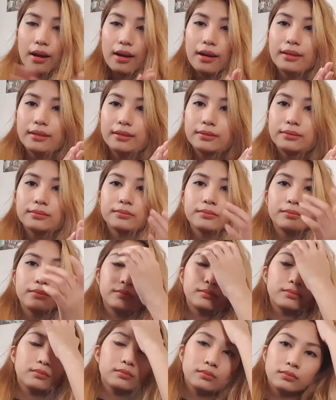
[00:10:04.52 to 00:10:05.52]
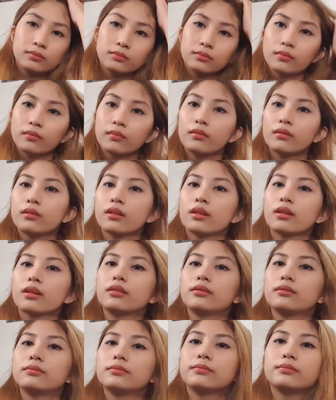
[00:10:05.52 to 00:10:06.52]

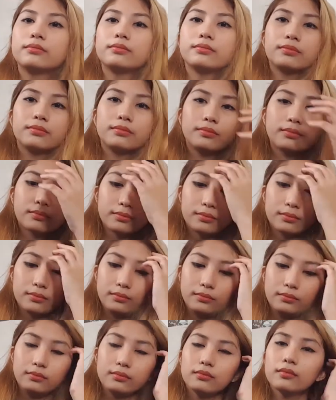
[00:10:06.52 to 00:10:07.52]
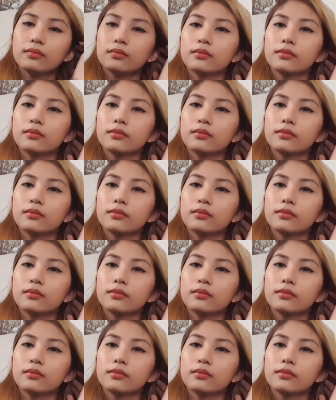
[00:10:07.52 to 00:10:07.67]
Nobody speaks.